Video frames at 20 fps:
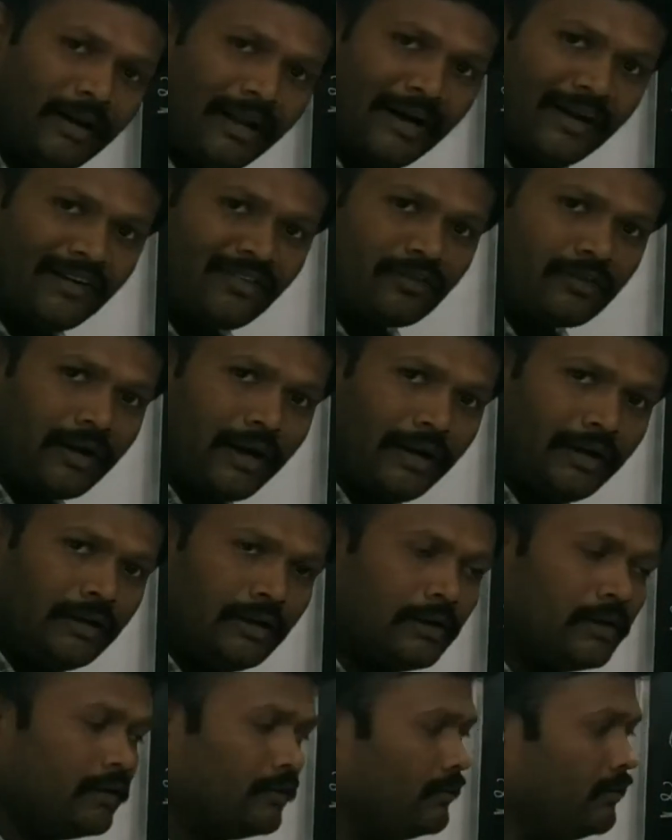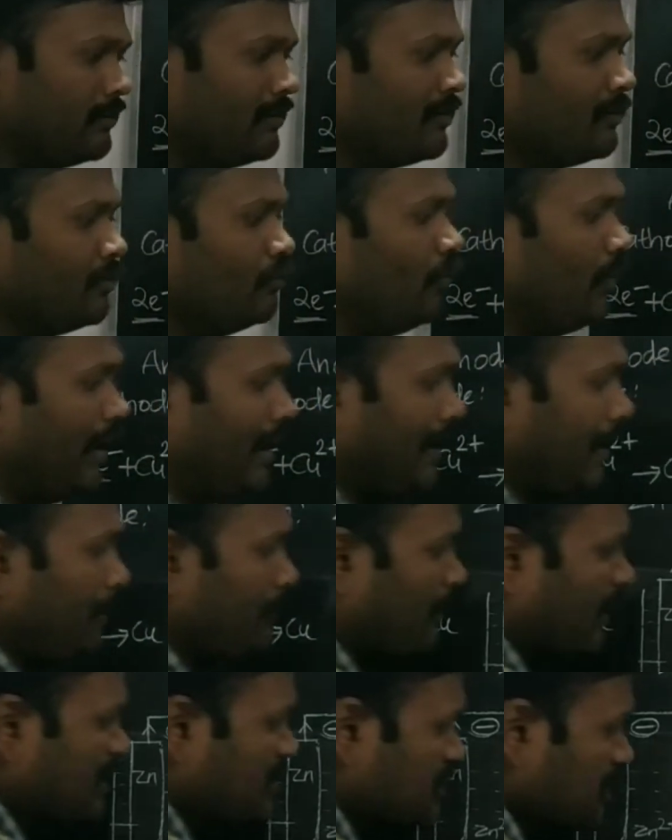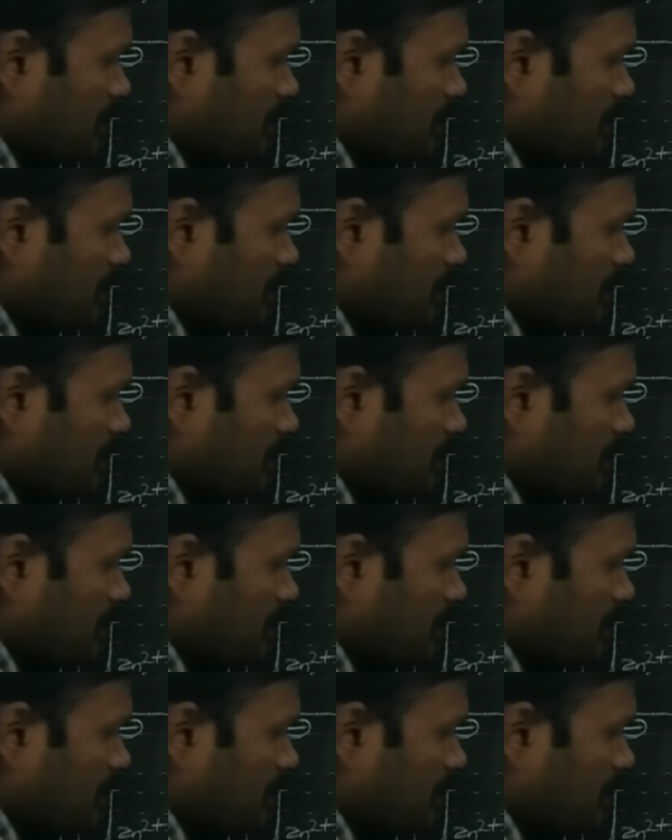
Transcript: to understand? This is very much